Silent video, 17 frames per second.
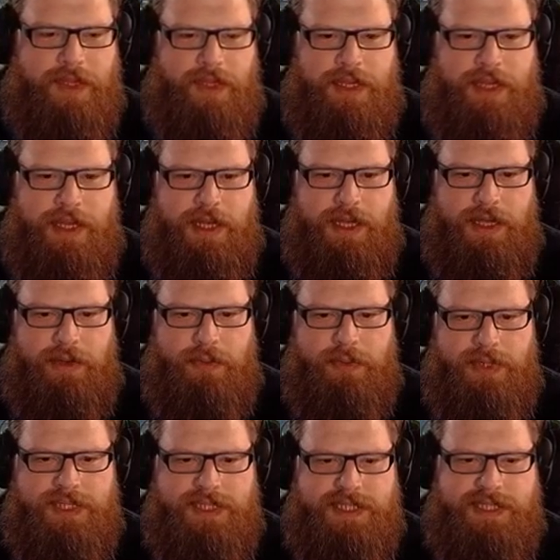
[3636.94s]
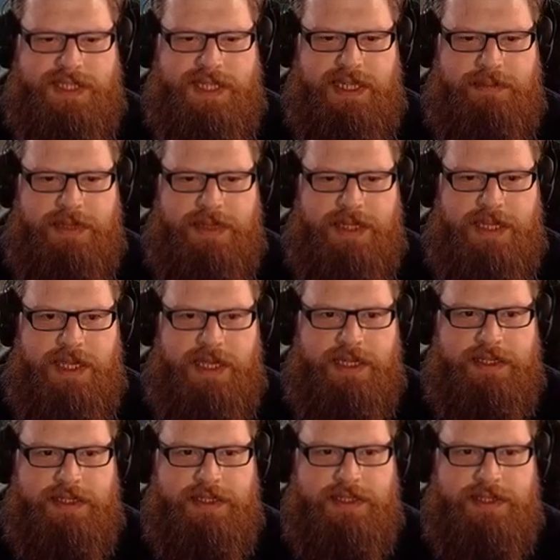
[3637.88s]
Are we steamy
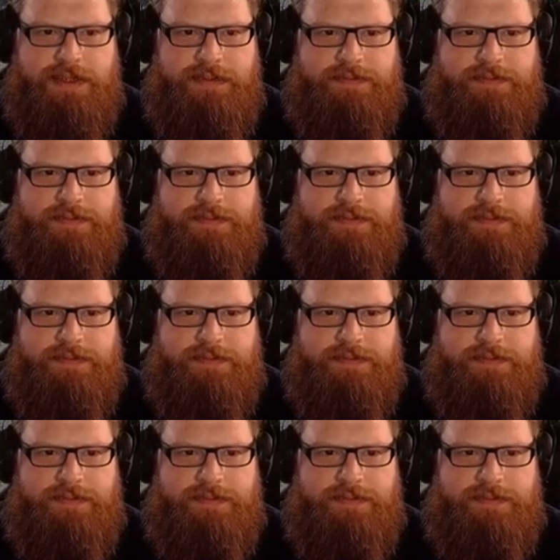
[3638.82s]
yet?